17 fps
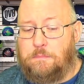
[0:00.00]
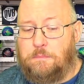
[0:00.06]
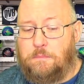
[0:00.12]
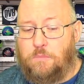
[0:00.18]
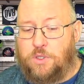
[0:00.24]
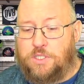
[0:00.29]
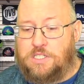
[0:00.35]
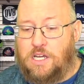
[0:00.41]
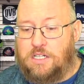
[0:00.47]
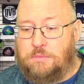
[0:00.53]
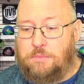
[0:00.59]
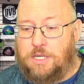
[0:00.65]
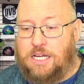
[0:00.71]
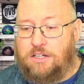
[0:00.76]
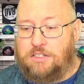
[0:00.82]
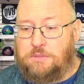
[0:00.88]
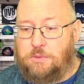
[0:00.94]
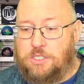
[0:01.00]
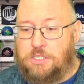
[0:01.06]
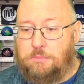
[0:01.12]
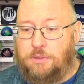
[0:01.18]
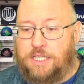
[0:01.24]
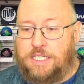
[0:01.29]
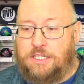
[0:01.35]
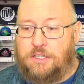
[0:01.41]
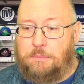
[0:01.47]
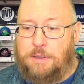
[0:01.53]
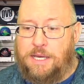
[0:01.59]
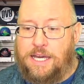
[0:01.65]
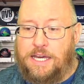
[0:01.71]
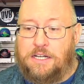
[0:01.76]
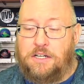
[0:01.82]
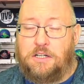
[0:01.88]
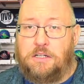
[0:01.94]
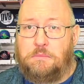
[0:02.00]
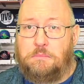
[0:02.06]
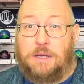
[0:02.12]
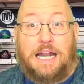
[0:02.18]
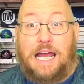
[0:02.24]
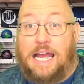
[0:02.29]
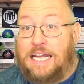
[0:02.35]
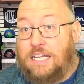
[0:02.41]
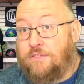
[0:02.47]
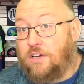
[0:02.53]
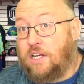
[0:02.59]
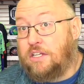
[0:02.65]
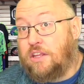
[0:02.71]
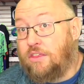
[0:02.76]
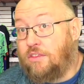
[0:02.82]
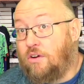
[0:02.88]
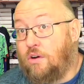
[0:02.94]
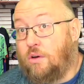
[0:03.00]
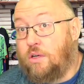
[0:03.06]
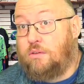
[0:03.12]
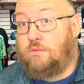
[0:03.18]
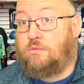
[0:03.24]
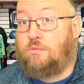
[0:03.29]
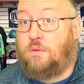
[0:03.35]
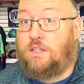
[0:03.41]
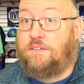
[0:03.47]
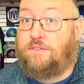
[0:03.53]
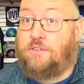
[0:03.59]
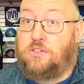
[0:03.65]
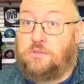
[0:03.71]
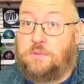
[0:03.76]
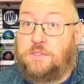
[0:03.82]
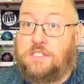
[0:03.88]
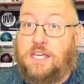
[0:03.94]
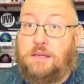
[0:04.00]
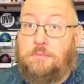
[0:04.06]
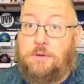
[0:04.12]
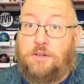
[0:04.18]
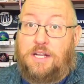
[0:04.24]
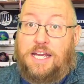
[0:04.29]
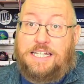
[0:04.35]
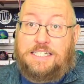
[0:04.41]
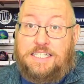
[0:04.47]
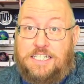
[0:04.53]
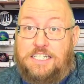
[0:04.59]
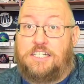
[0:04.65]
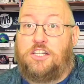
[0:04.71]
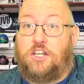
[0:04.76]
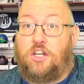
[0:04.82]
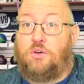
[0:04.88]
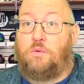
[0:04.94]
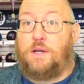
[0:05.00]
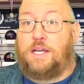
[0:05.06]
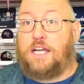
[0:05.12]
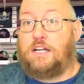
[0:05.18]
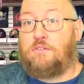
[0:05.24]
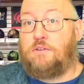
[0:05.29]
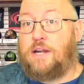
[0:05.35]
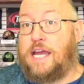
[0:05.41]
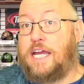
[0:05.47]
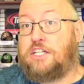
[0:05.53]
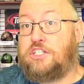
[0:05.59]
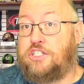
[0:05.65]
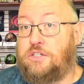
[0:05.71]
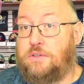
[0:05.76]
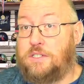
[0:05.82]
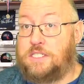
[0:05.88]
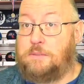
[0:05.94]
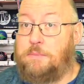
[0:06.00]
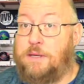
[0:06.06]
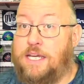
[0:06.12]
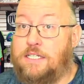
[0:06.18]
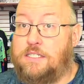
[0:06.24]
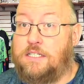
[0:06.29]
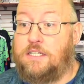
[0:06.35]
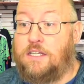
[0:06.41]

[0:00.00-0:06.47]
We talked about how it's supposed to blend out the pattern, but I never got to throw it. When the first ones came out, I didn't know what kind of reaction to expect.